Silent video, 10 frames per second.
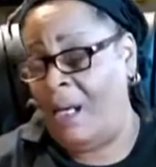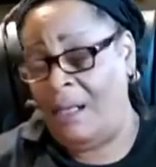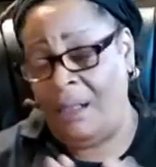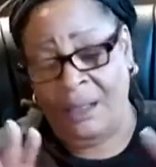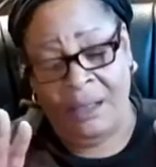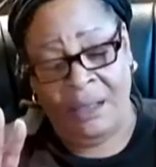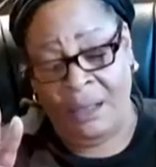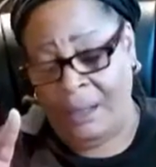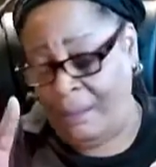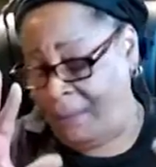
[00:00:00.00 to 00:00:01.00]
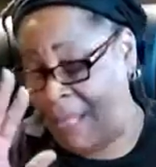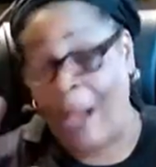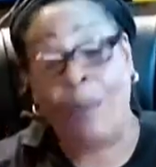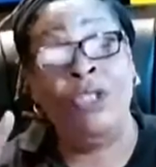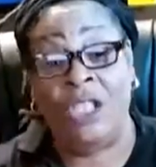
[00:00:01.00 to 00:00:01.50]
Uh,
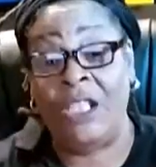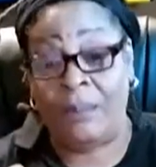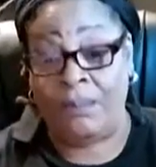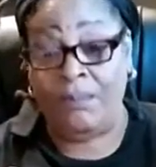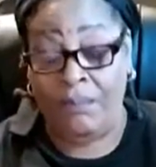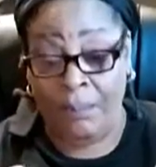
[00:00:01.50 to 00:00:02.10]
that would just